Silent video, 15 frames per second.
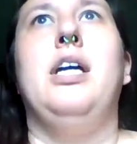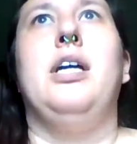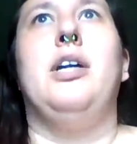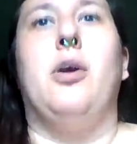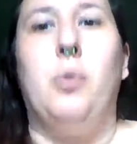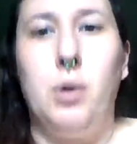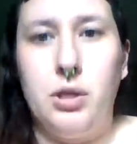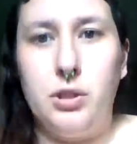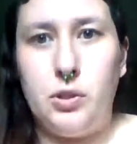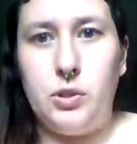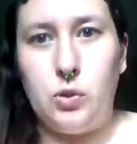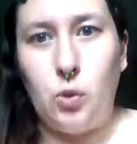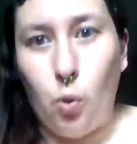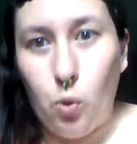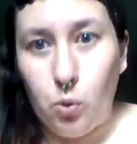you know,
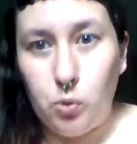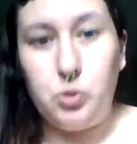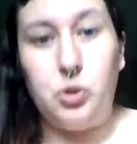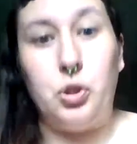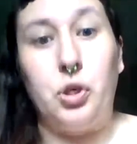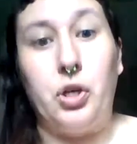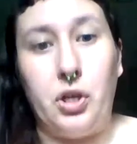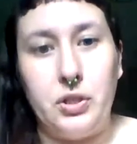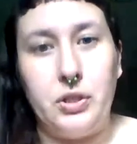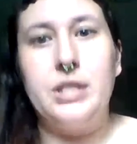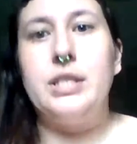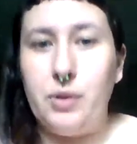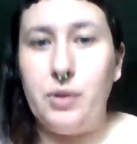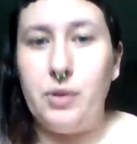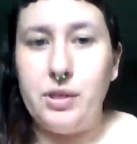soldiers. So
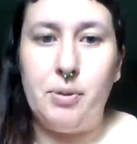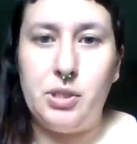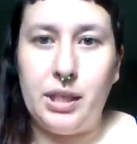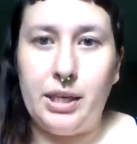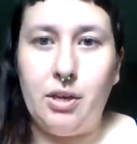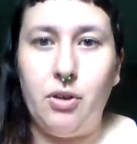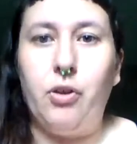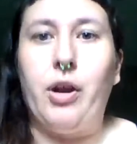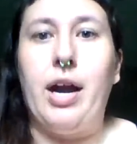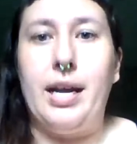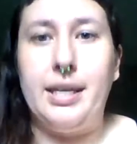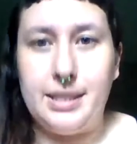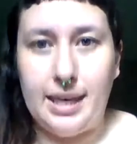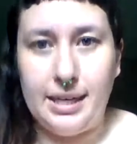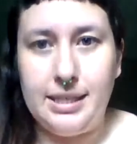this very
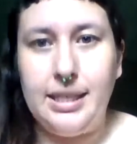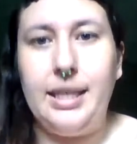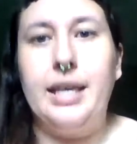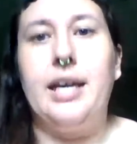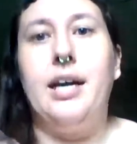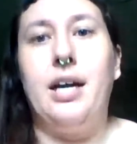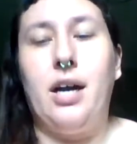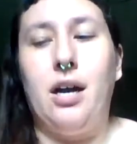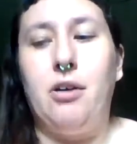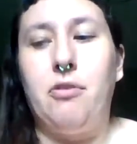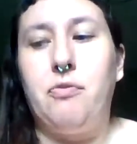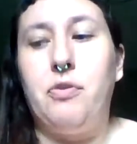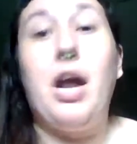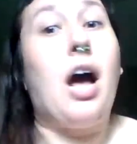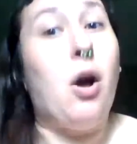particularized idea
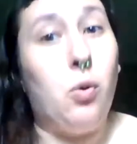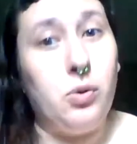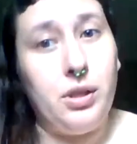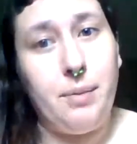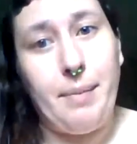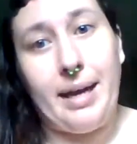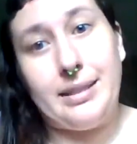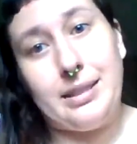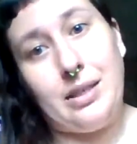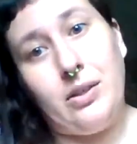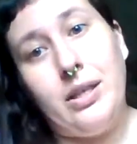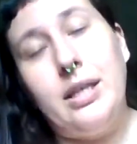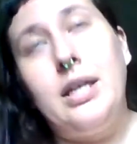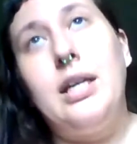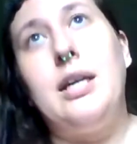of not only
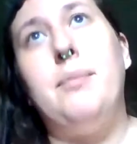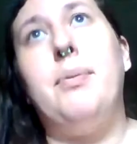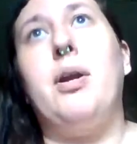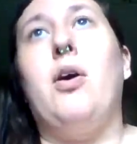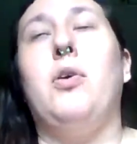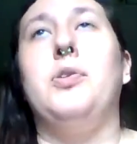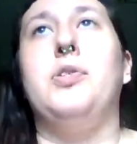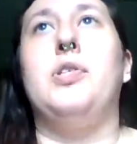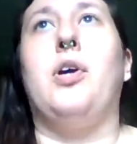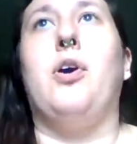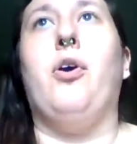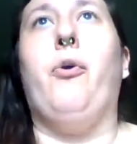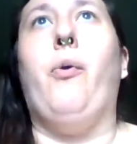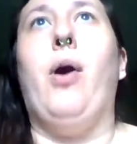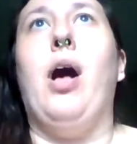masculinity, but
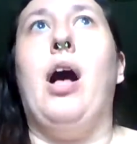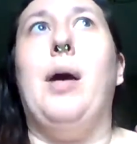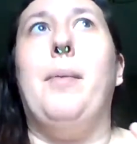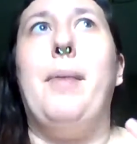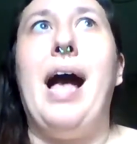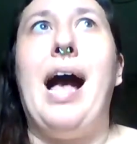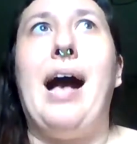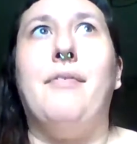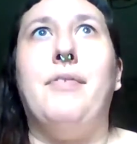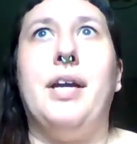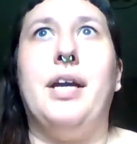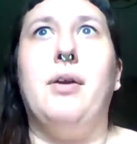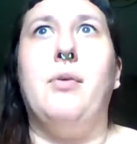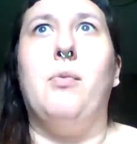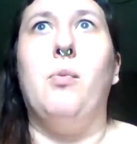also um,
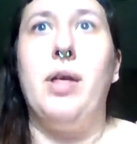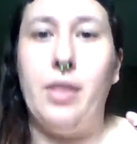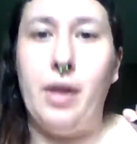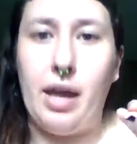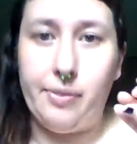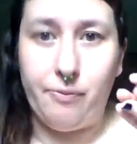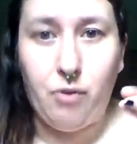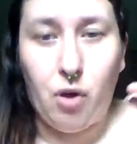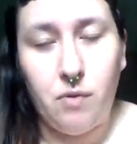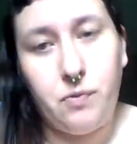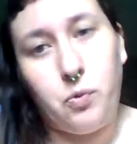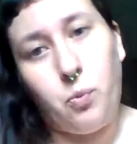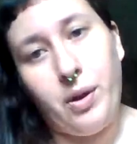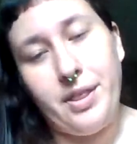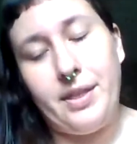having with
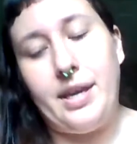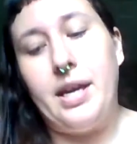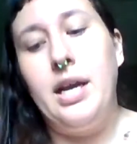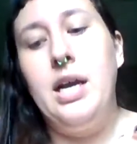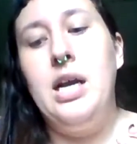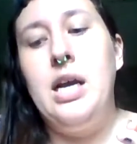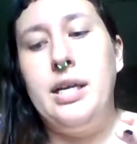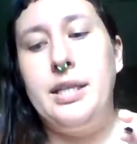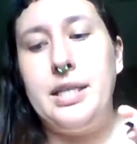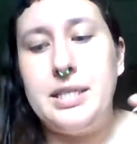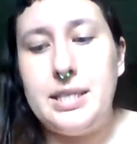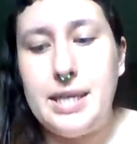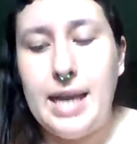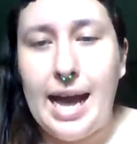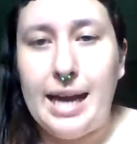involved with it
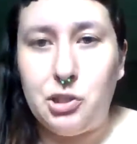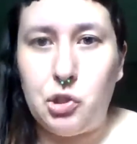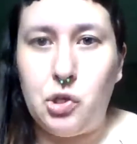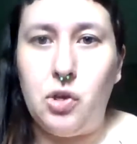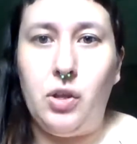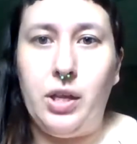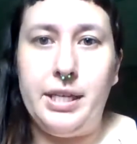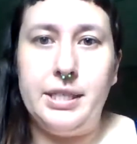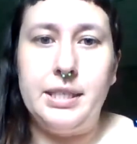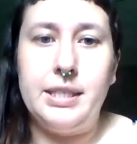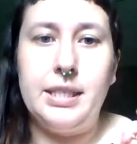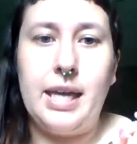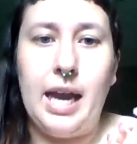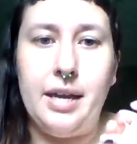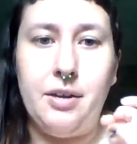this
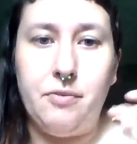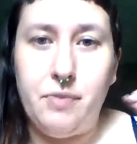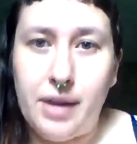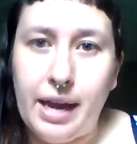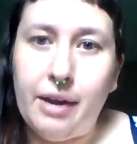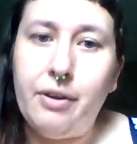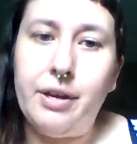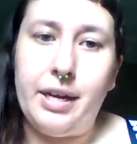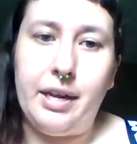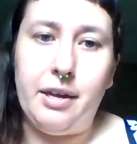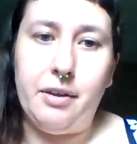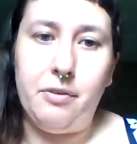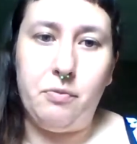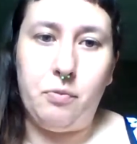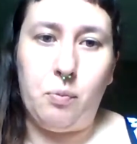nationalist kind of
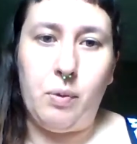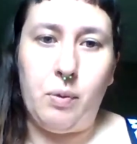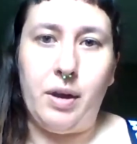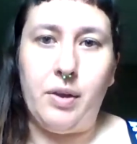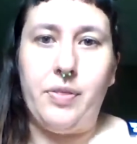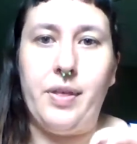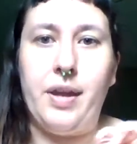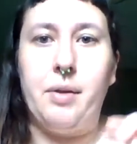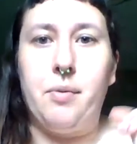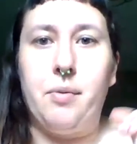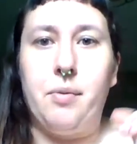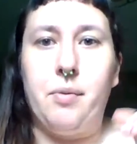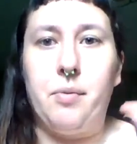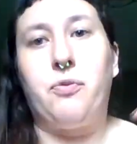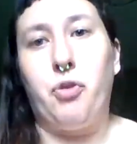narrative where they were
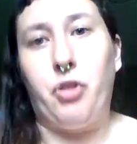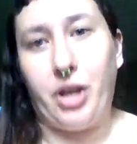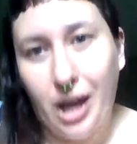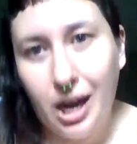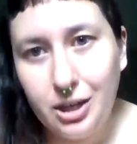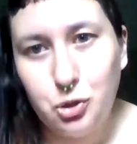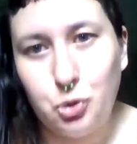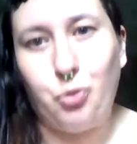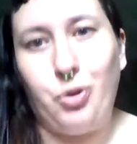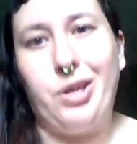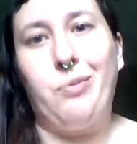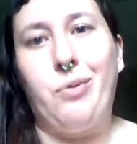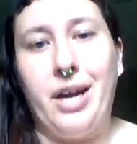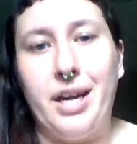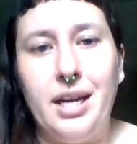doing this for the
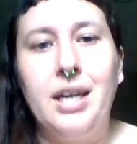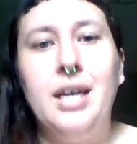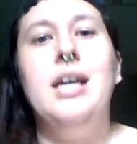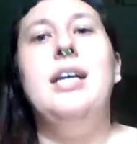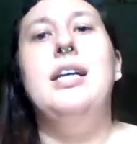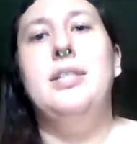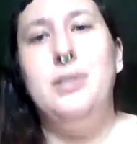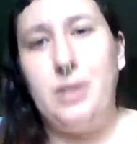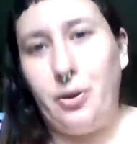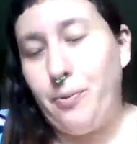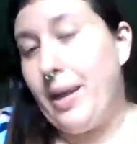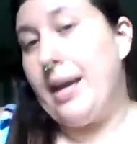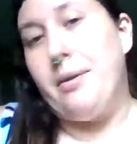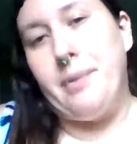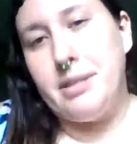country, right?
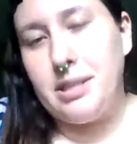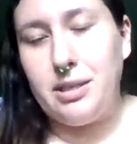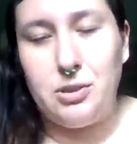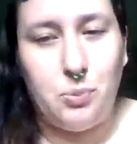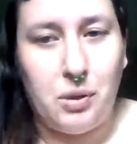So anyways, I